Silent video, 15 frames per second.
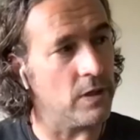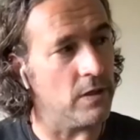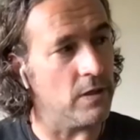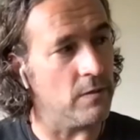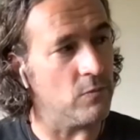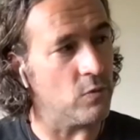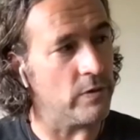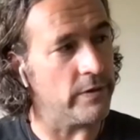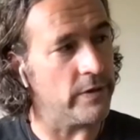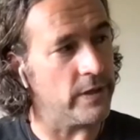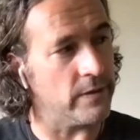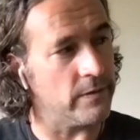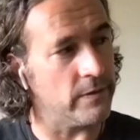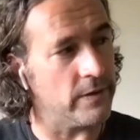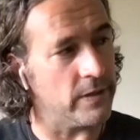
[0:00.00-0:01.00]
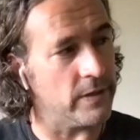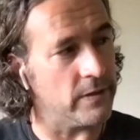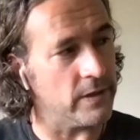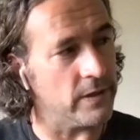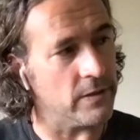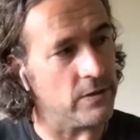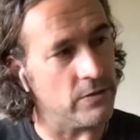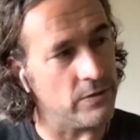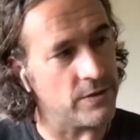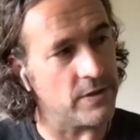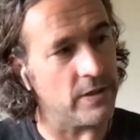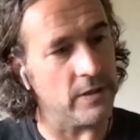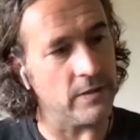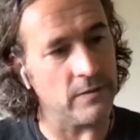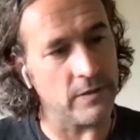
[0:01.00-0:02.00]
or that
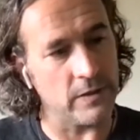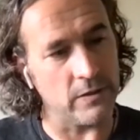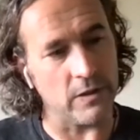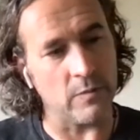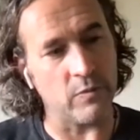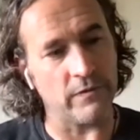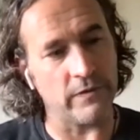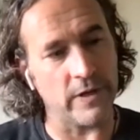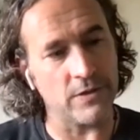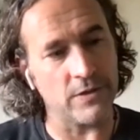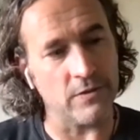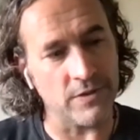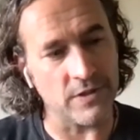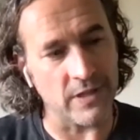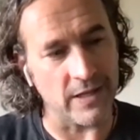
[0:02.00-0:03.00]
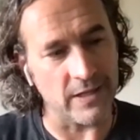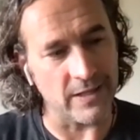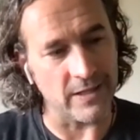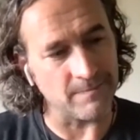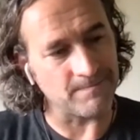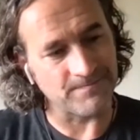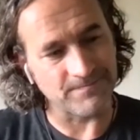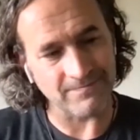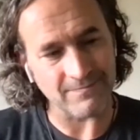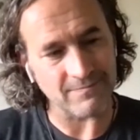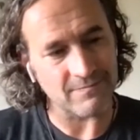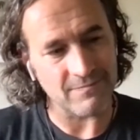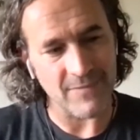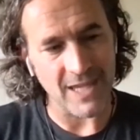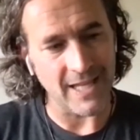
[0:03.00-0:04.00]
use it, in a professional setting,
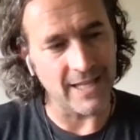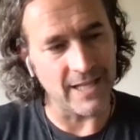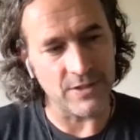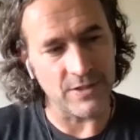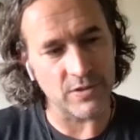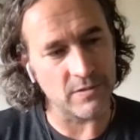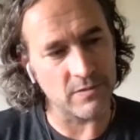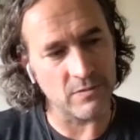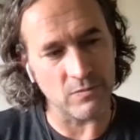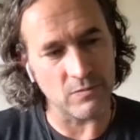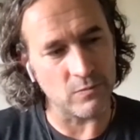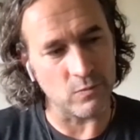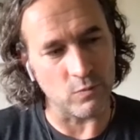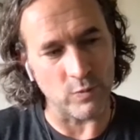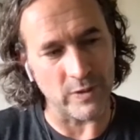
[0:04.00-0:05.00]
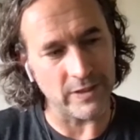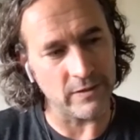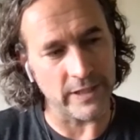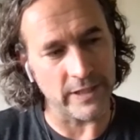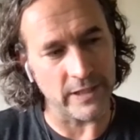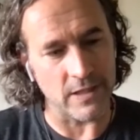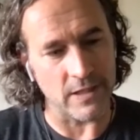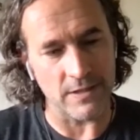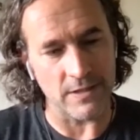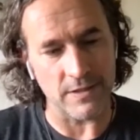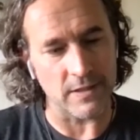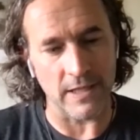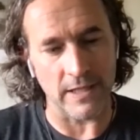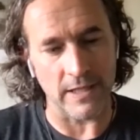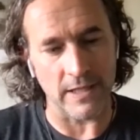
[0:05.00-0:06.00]
it's really
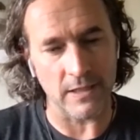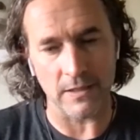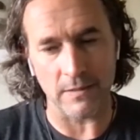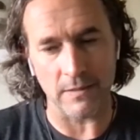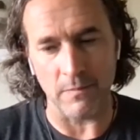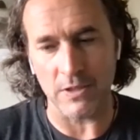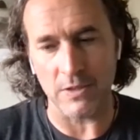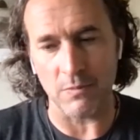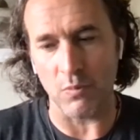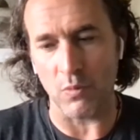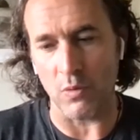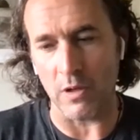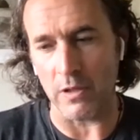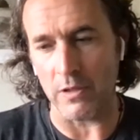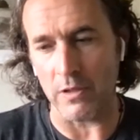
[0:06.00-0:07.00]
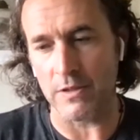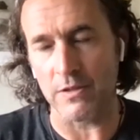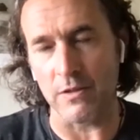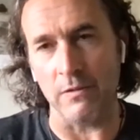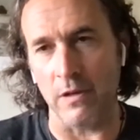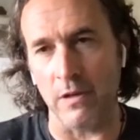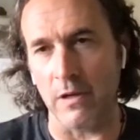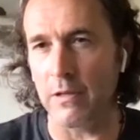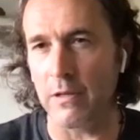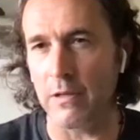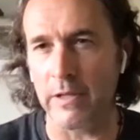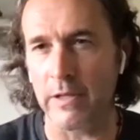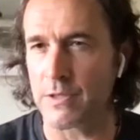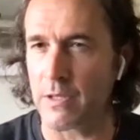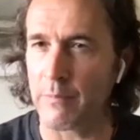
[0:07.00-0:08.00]
doesn't take much more to
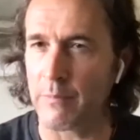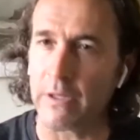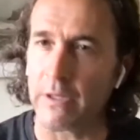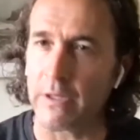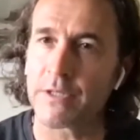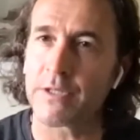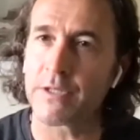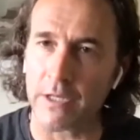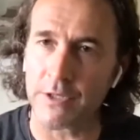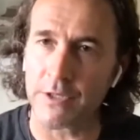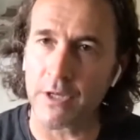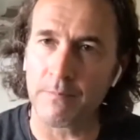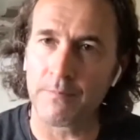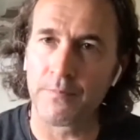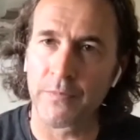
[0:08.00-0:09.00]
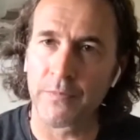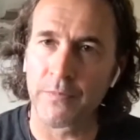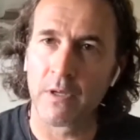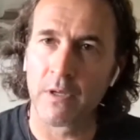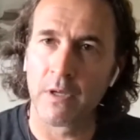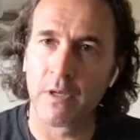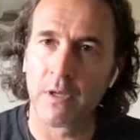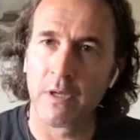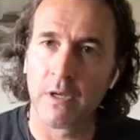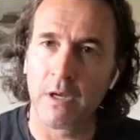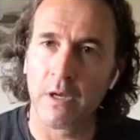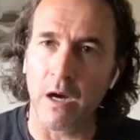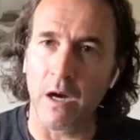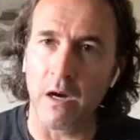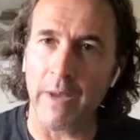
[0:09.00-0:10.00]
learn than something like SketchUp.
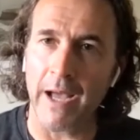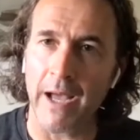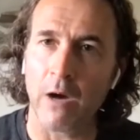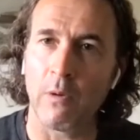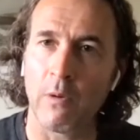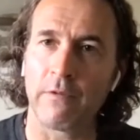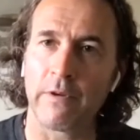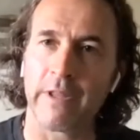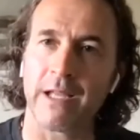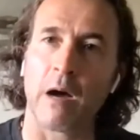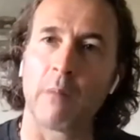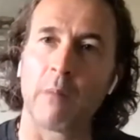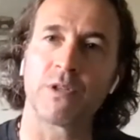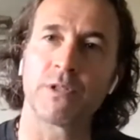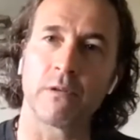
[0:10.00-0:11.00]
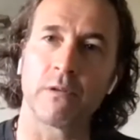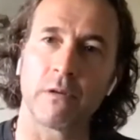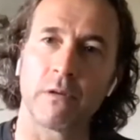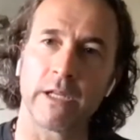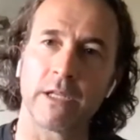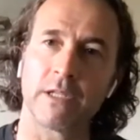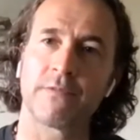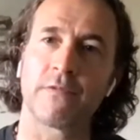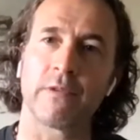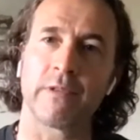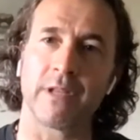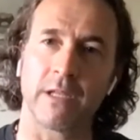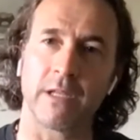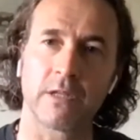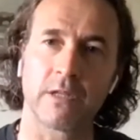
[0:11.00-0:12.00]
However, the opportunities
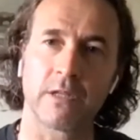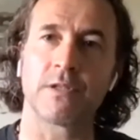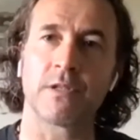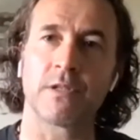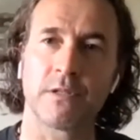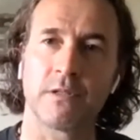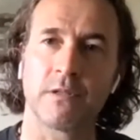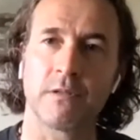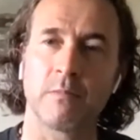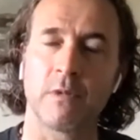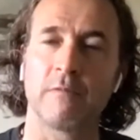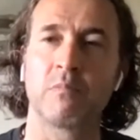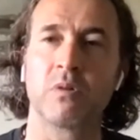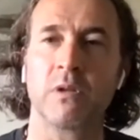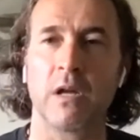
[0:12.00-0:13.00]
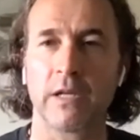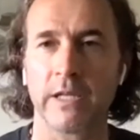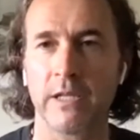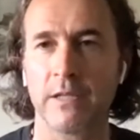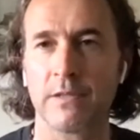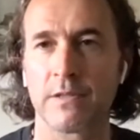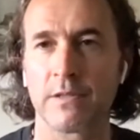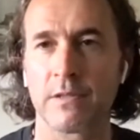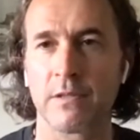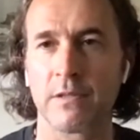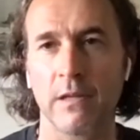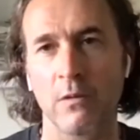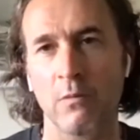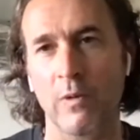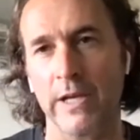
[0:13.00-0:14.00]
for the ecosystem of plugins
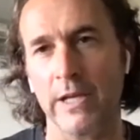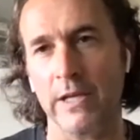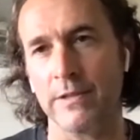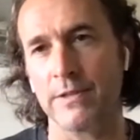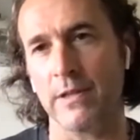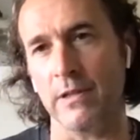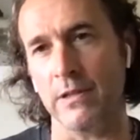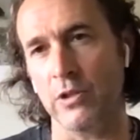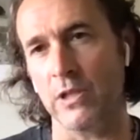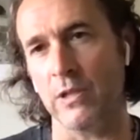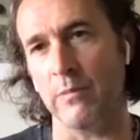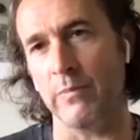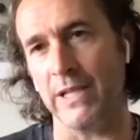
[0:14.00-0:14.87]
and the ways that you